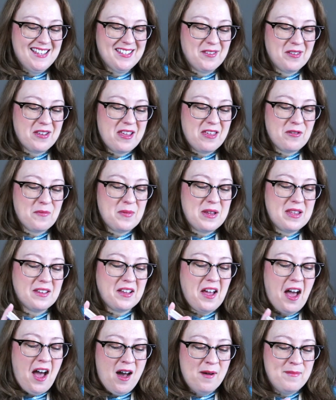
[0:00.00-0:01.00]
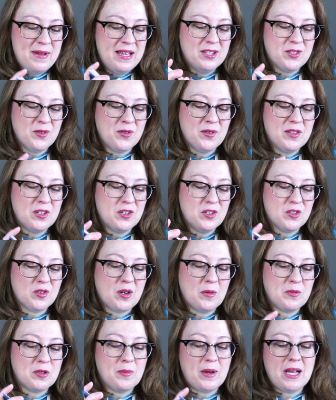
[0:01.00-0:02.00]
so either be in the comments or in the
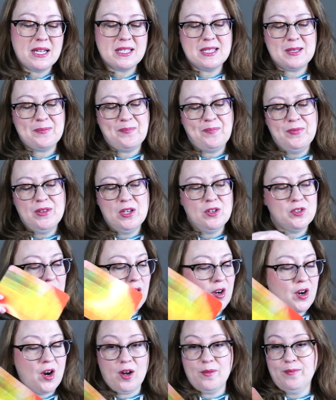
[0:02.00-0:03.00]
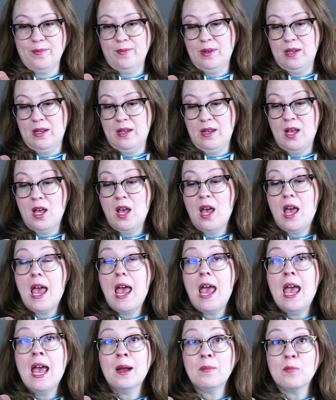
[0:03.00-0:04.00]
description box. There's our card.
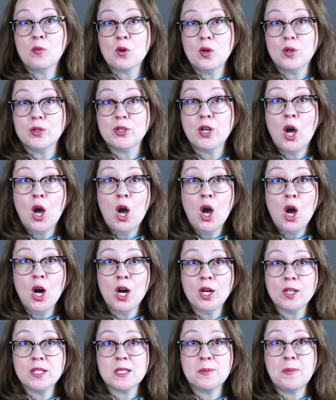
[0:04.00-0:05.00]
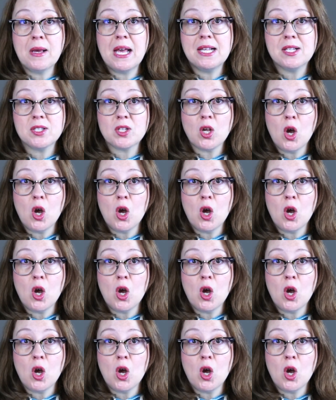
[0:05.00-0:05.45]
Emerald, heart space,